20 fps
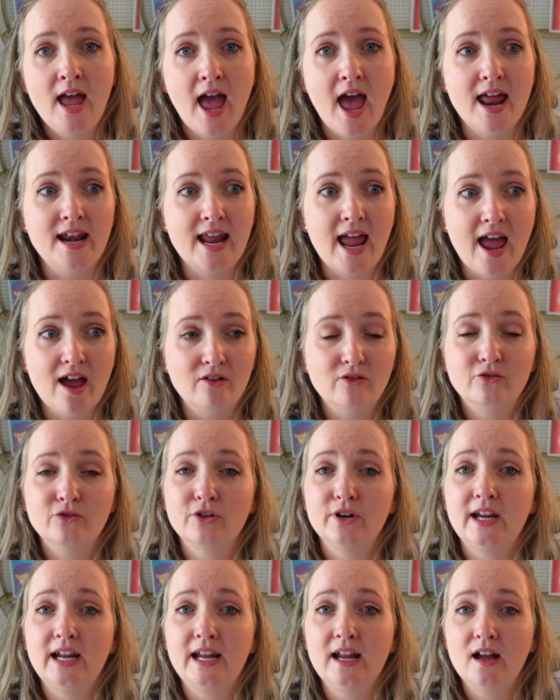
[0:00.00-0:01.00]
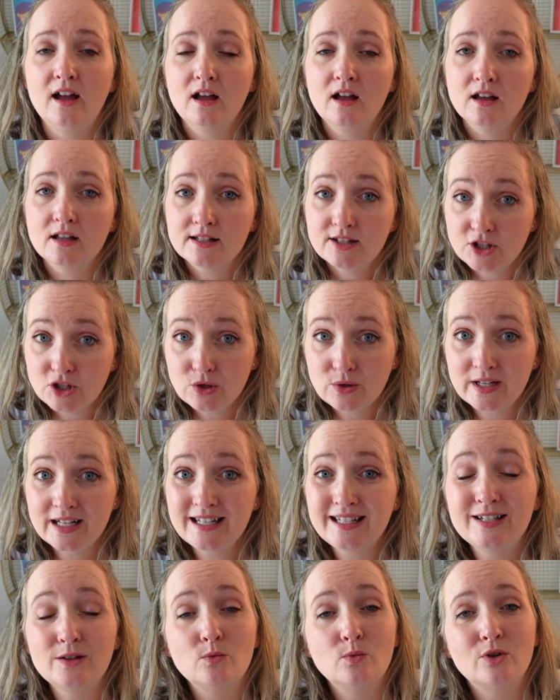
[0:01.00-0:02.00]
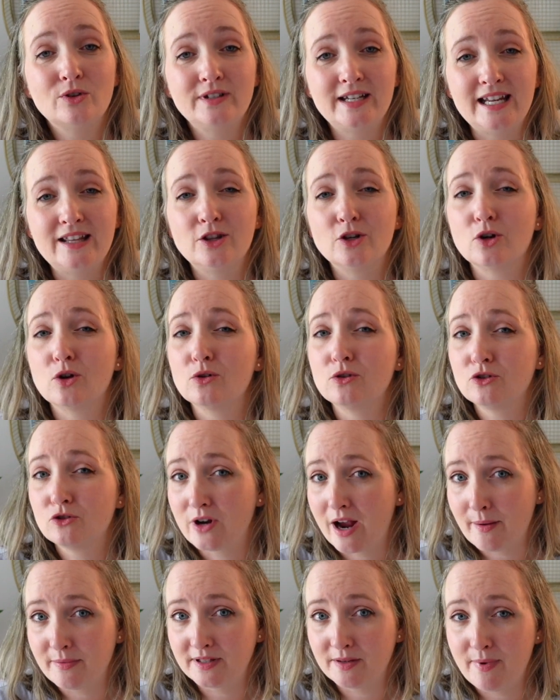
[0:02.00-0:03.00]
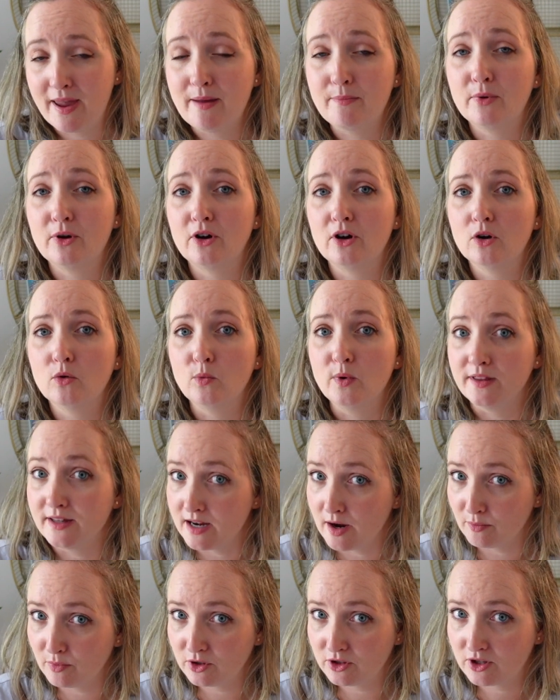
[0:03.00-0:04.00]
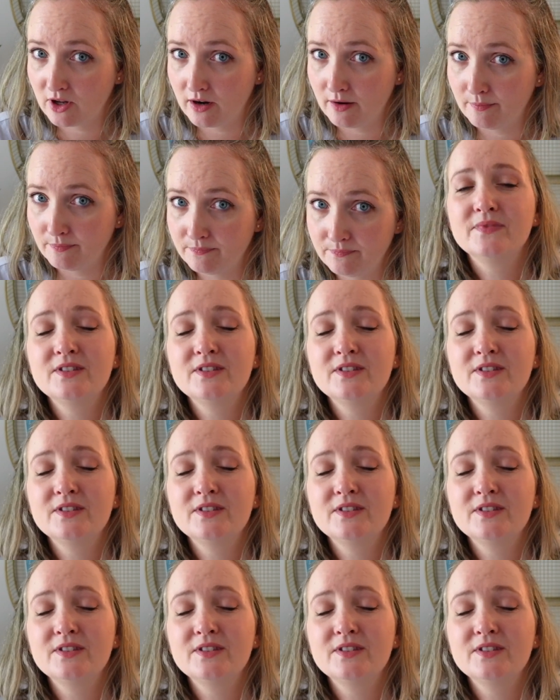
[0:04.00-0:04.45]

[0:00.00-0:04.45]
and every student will need their own scraps of paper with numbers on them.